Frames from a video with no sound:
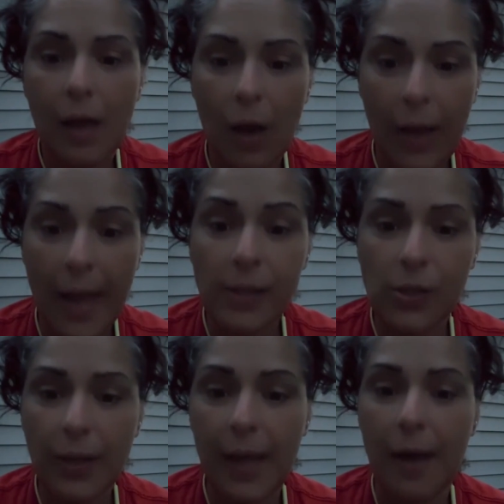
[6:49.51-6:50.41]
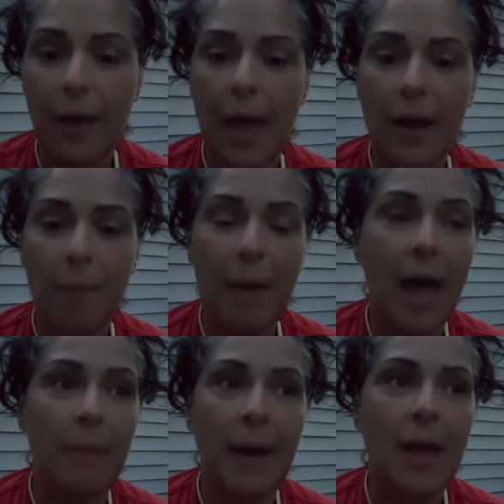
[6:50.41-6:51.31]
Okay, so yeah, had a
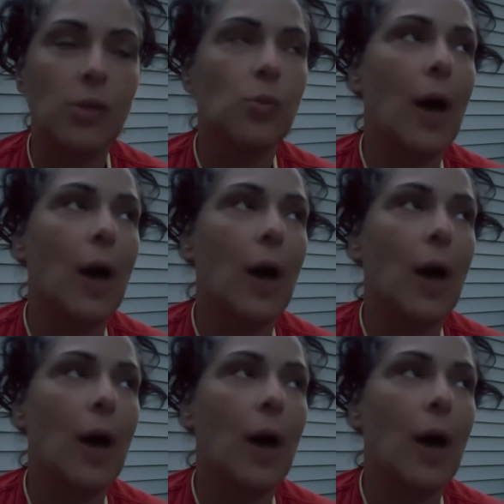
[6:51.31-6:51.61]
bat in my house.